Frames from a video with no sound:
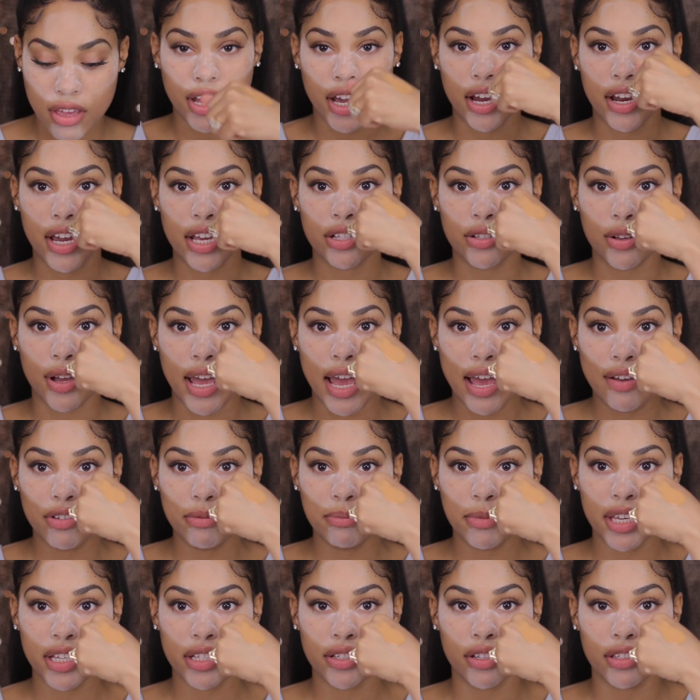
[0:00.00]
All right, so I have
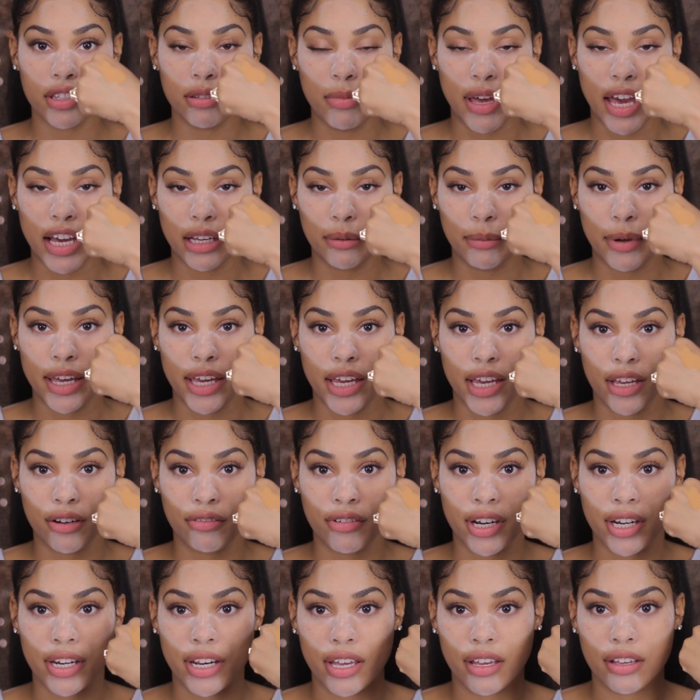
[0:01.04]
not mixed on the back of my hand
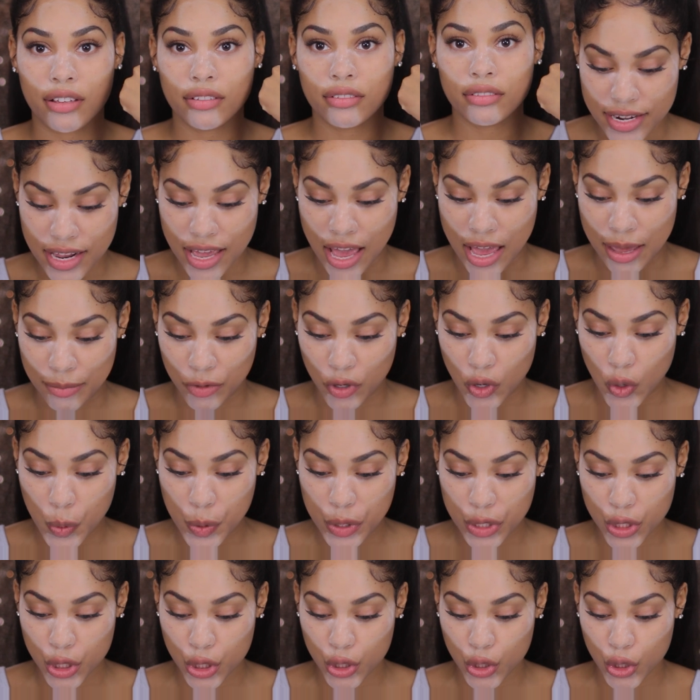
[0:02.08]
right now. I'm
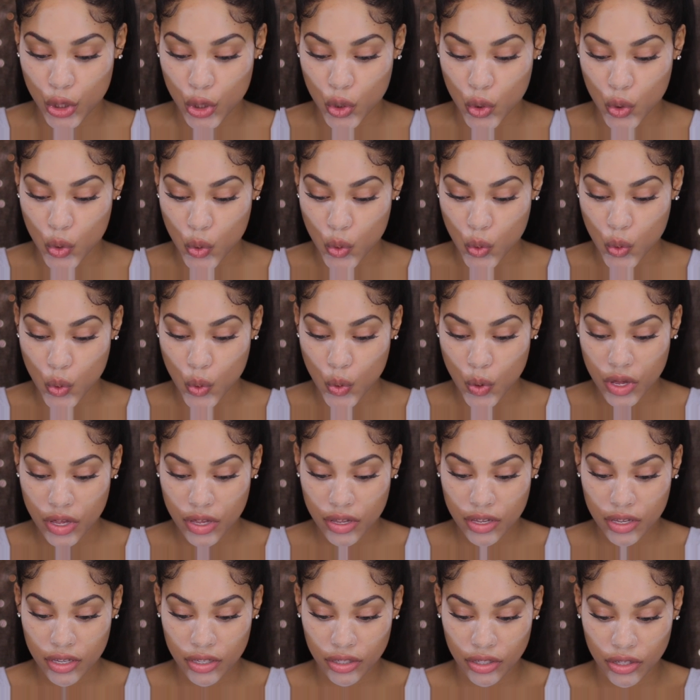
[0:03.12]
going to
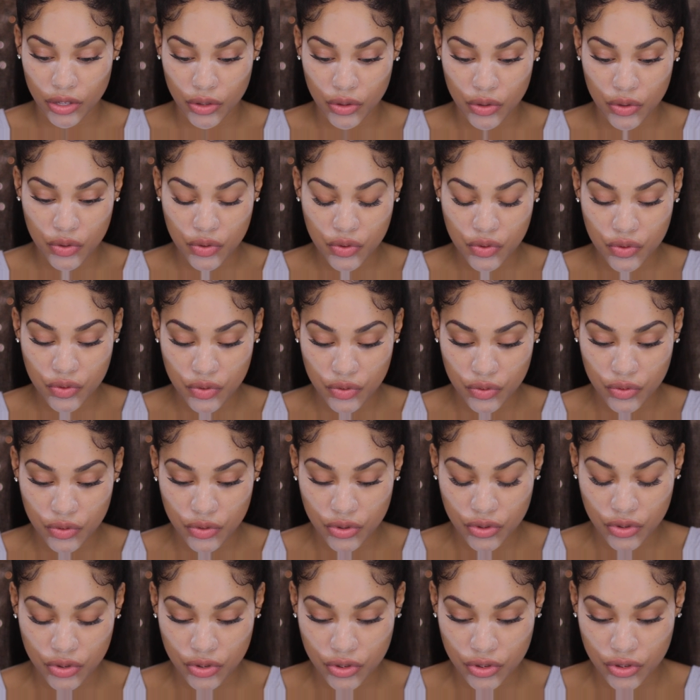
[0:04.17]

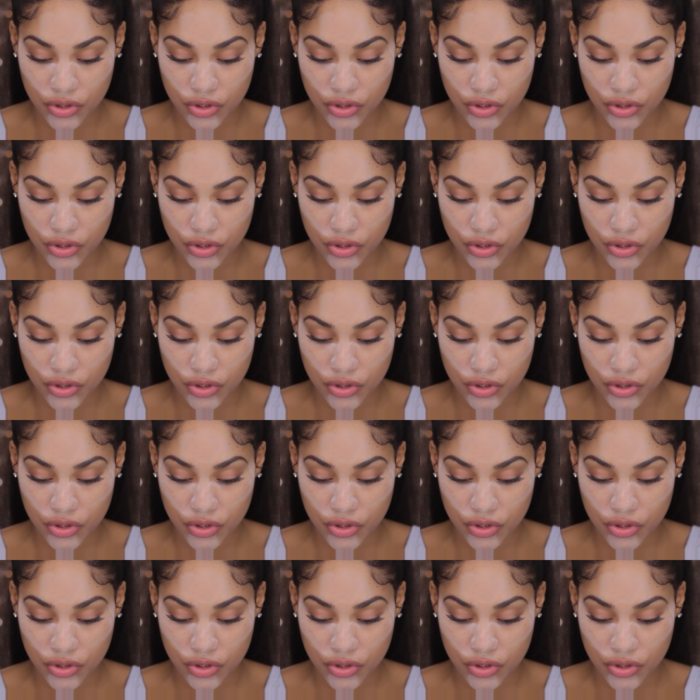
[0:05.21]
use